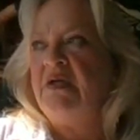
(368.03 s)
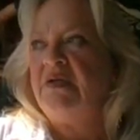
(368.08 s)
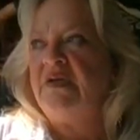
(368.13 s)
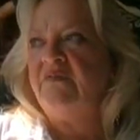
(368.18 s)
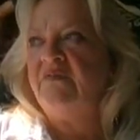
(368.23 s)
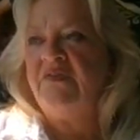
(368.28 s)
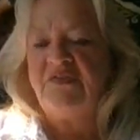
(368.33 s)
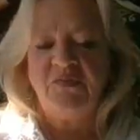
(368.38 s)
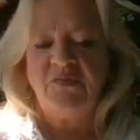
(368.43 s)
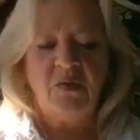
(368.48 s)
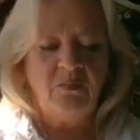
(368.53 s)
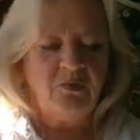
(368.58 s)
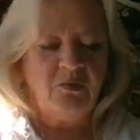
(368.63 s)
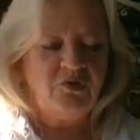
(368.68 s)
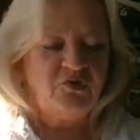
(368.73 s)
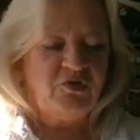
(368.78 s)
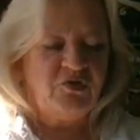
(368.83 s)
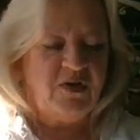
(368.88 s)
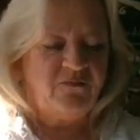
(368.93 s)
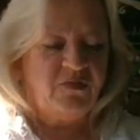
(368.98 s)
Give us one
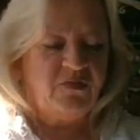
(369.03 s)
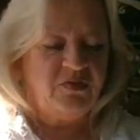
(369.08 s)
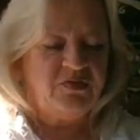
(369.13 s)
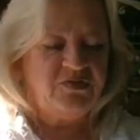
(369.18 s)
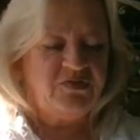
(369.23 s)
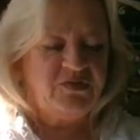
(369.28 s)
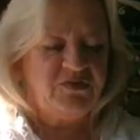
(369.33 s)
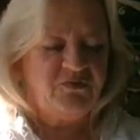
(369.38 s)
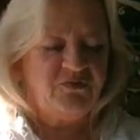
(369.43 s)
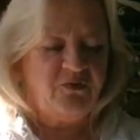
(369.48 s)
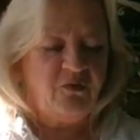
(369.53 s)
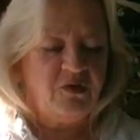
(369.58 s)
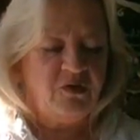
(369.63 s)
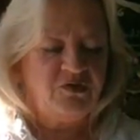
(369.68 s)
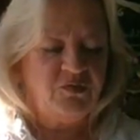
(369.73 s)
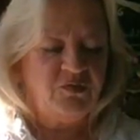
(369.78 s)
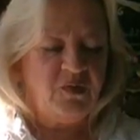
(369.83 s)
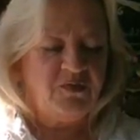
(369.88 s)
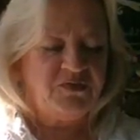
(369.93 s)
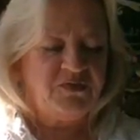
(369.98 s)
more shuffle. This is for
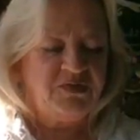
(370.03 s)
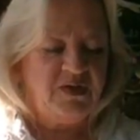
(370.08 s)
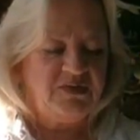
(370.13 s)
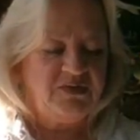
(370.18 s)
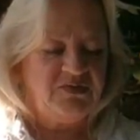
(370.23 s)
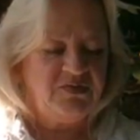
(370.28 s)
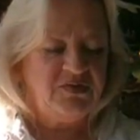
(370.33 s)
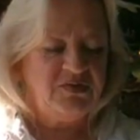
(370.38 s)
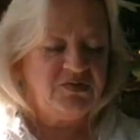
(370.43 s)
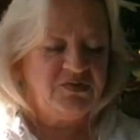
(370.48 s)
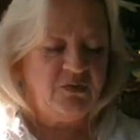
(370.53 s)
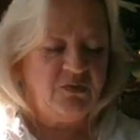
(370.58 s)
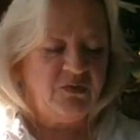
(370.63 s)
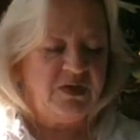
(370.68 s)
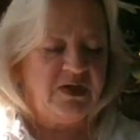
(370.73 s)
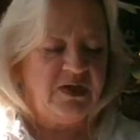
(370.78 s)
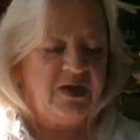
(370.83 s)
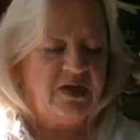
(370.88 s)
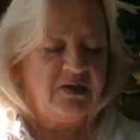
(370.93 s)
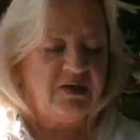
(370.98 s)
all 12 signs of the
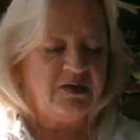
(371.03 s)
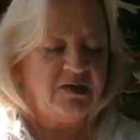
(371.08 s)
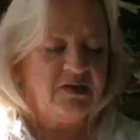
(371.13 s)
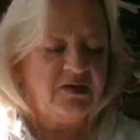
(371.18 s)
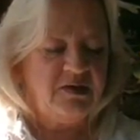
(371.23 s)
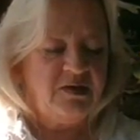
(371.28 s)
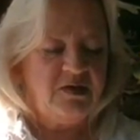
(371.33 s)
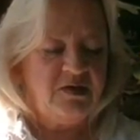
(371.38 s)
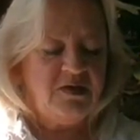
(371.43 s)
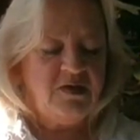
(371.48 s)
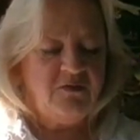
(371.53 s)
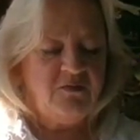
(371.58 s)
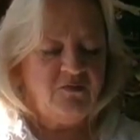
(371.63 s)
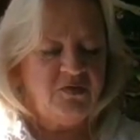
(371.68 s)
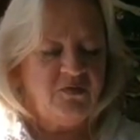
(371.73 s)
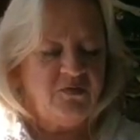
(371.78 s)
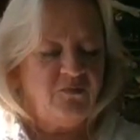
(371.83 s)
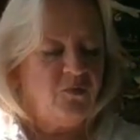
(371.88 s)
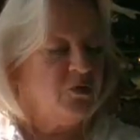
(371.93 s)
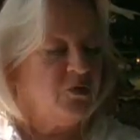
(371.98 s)
zodiac
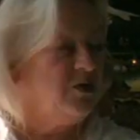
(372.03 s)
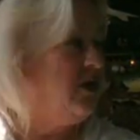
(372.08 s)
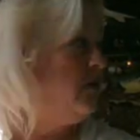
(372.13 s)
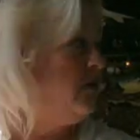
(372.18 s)
for the four